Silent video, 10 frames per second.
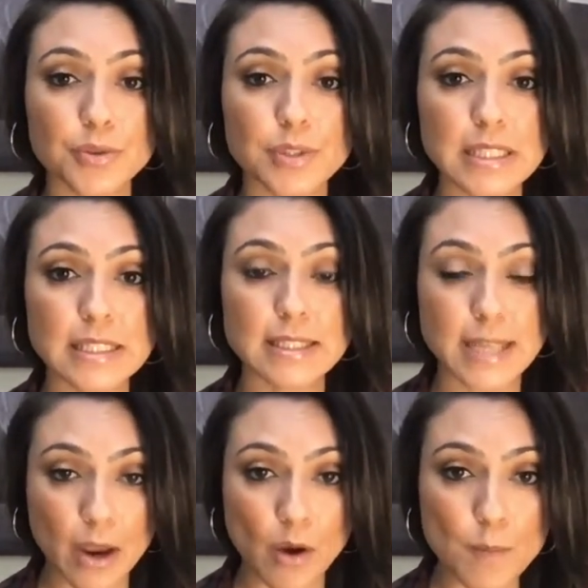
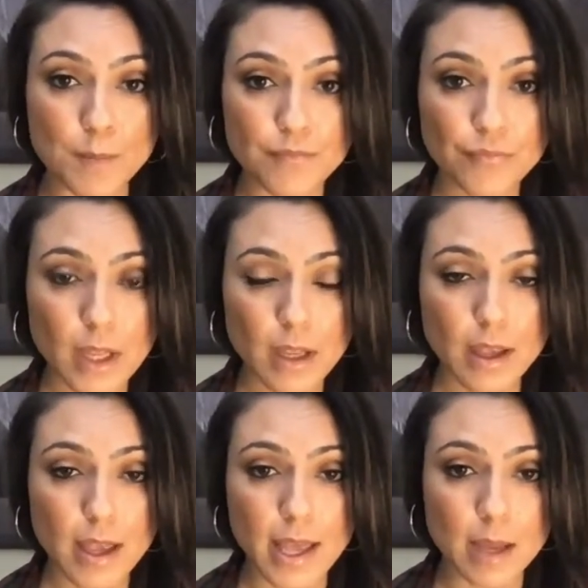stay home
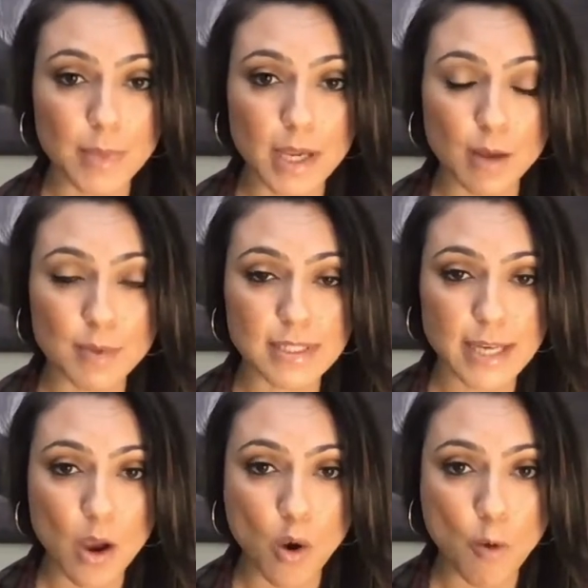and become a
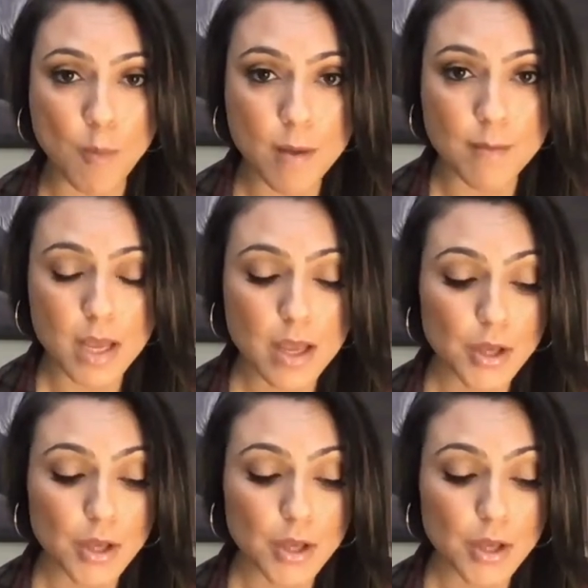stay-at-home mom.